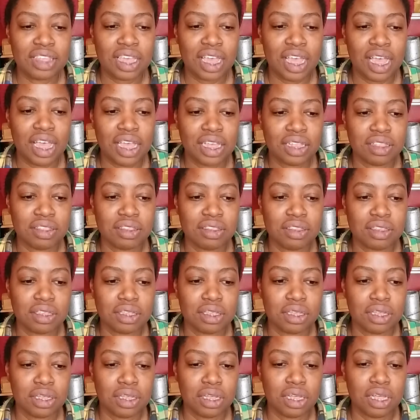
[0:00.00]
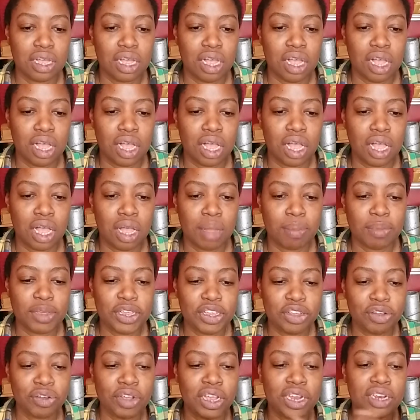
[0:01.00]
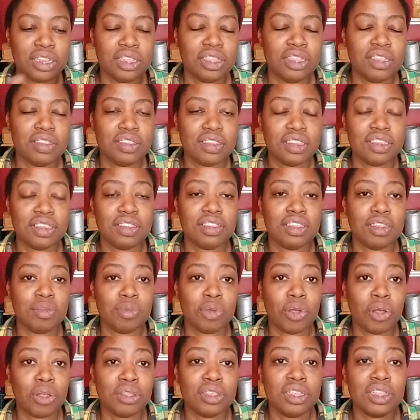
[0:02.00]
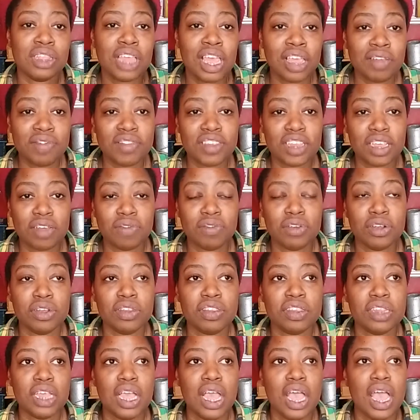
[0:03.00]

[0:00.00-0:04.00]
that he created this system called the Lifesavers.